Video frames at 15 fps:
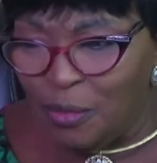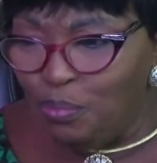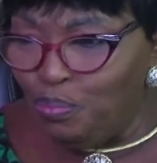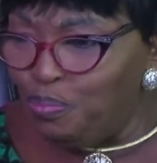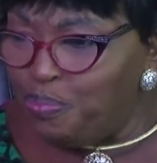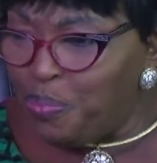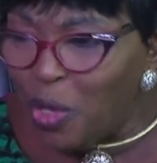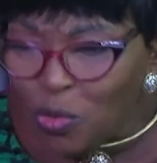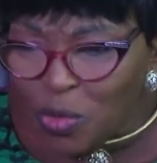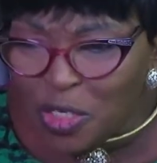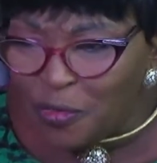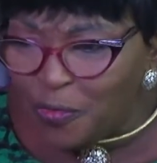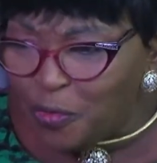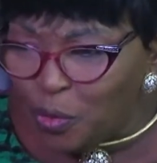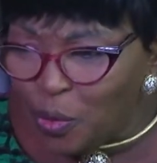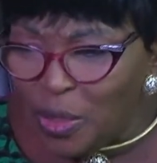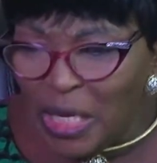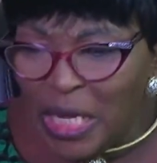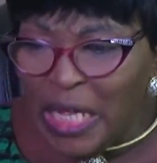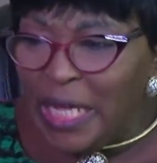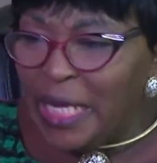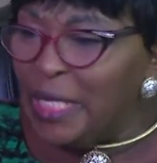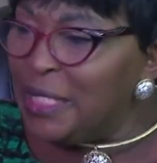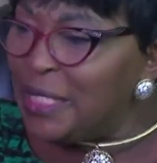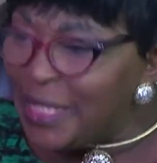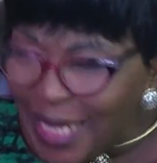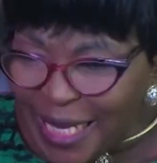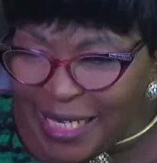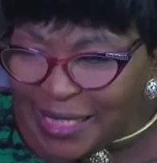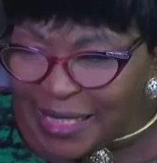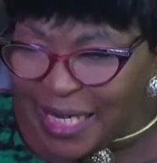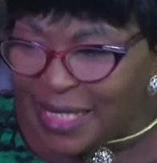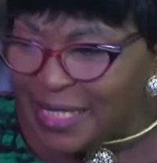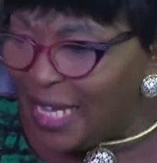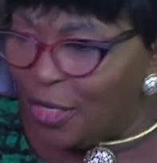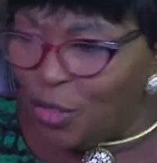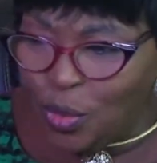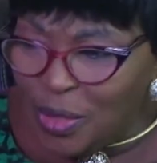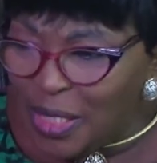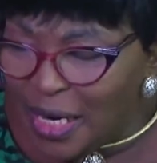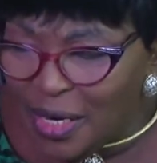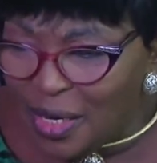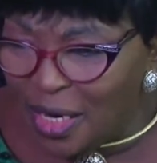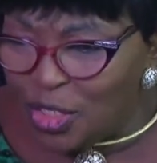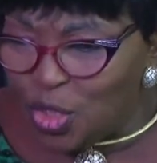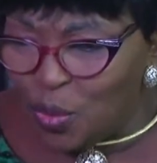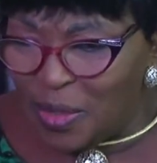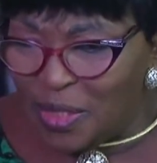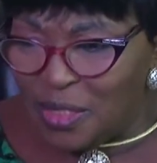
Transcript: Beautiful, intelligent, and undergraduate.